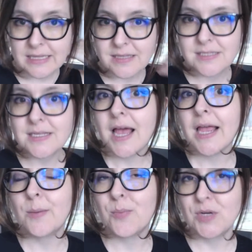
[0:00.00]
the
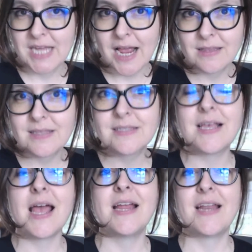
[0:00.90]
site, protect the
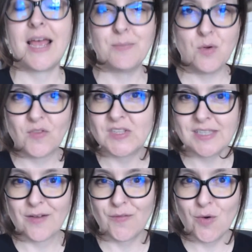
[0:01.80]
site, and move the
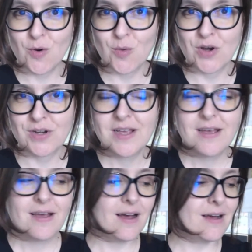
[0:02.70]
site forward.
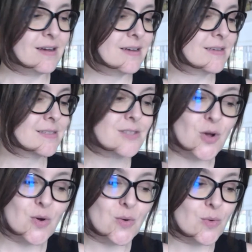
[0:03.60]

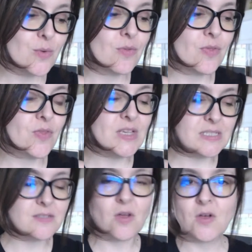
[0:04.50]
So
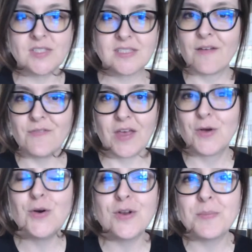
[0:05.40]
this is all stuff that
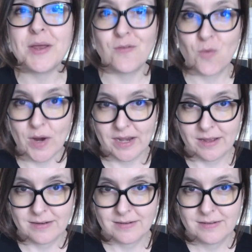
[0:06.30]
could have been
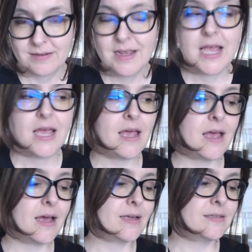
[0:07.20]
avoided.
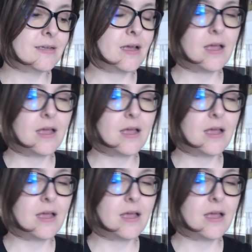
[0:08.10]
And